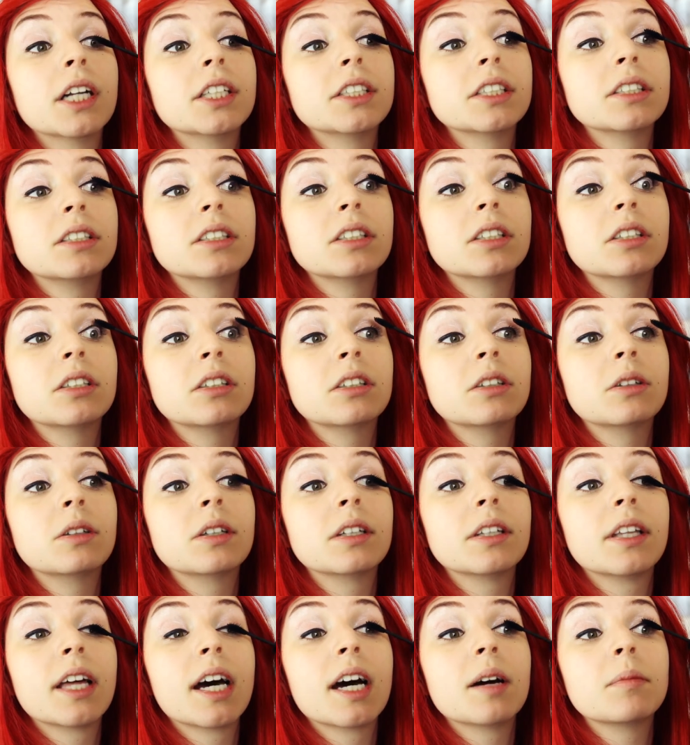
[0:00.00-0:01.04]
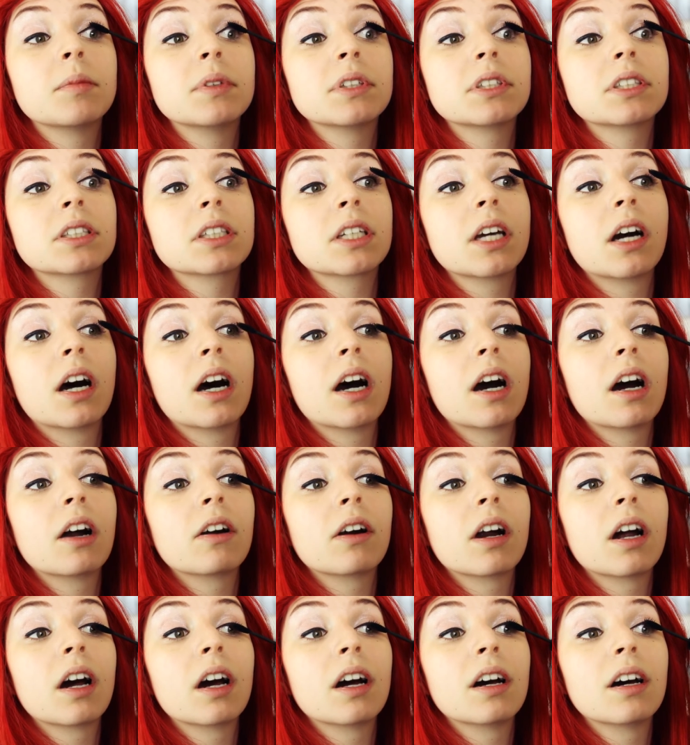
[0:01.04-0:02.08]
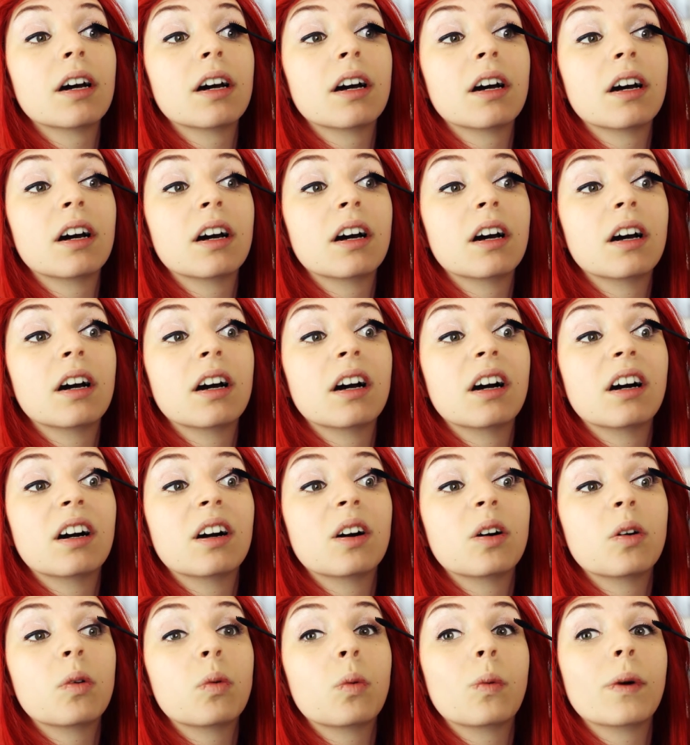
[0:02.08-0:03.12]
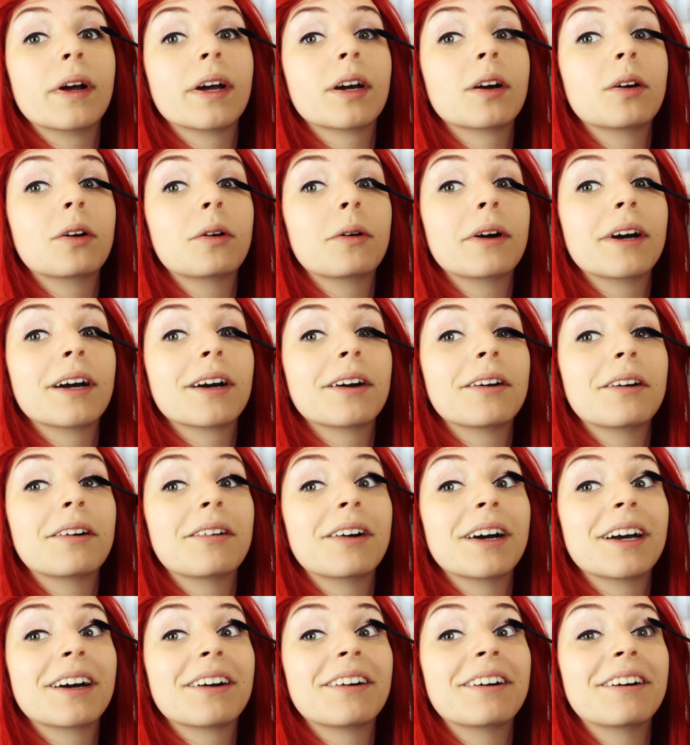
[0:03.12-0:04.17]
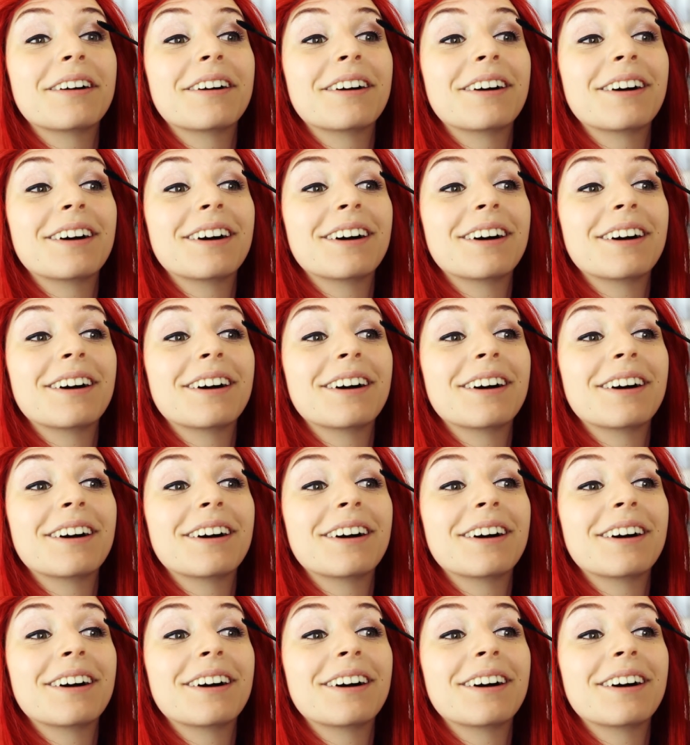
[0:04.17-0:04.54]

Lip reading: what to do with that mascara. Wiggle, wiggle, wiggle. So